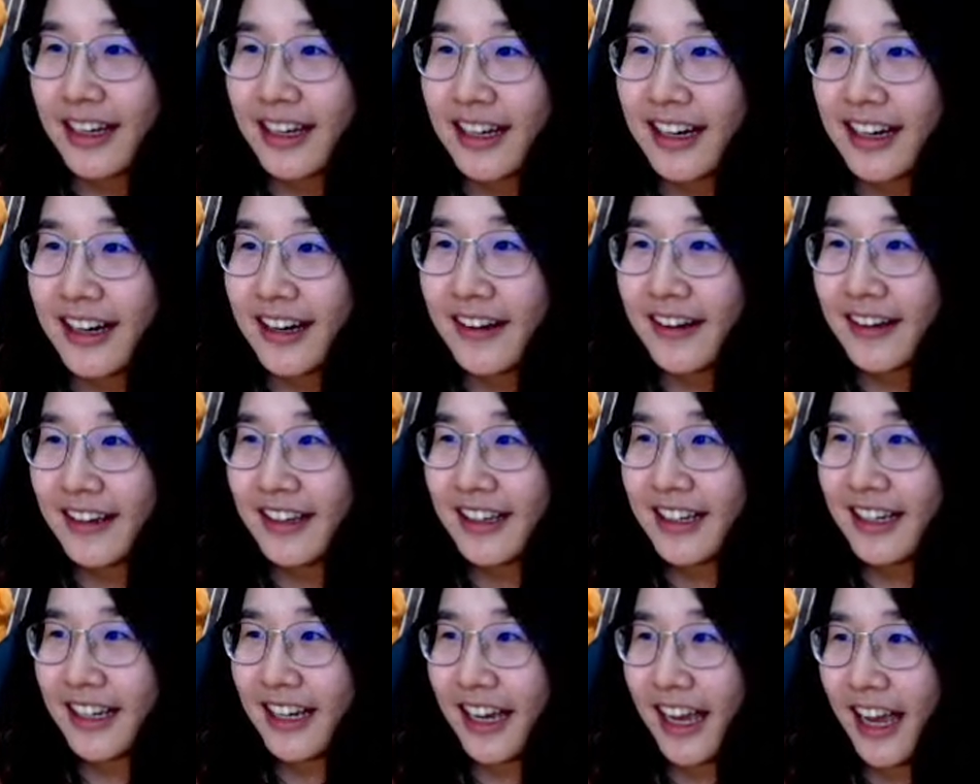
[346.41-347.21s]

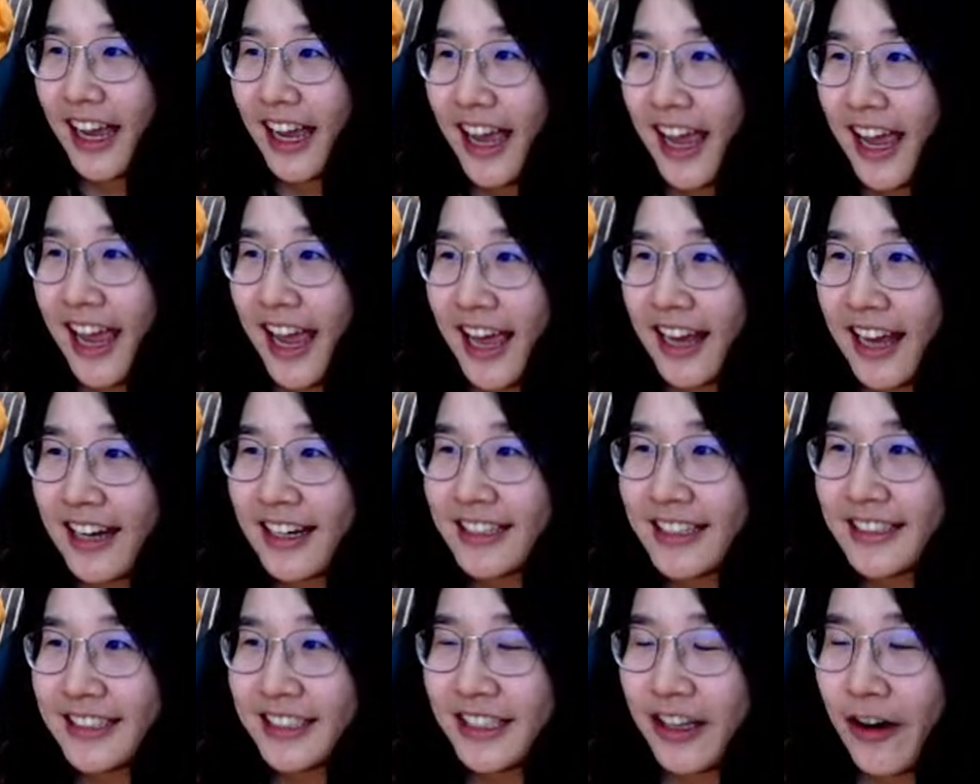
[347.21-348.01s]
Okay,
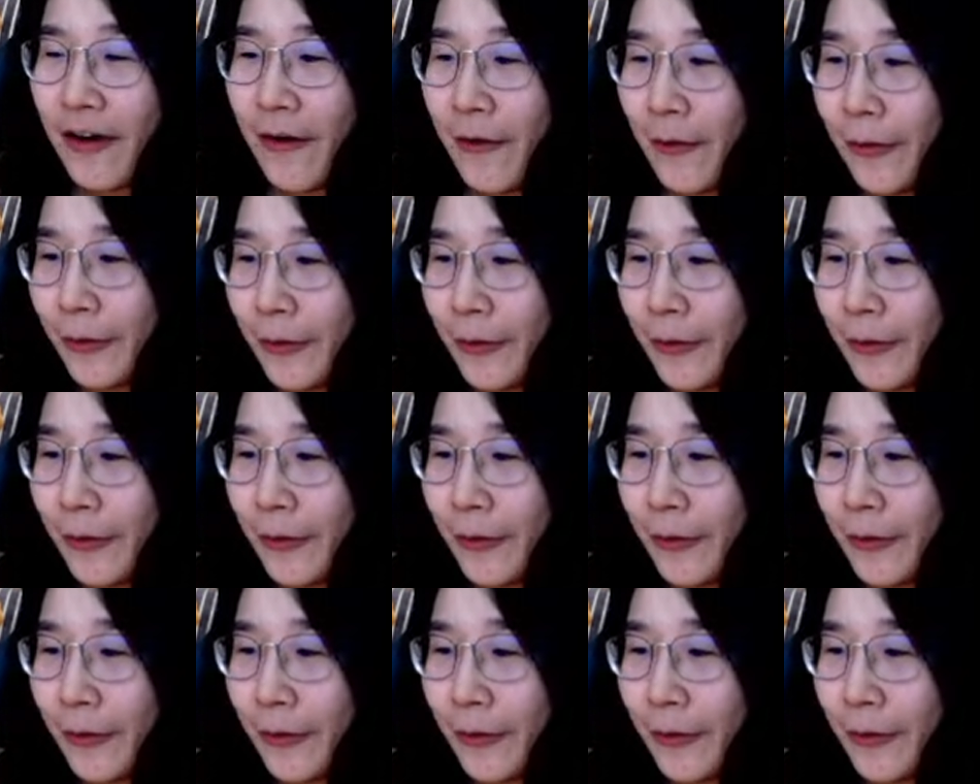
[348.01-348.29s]
let's go.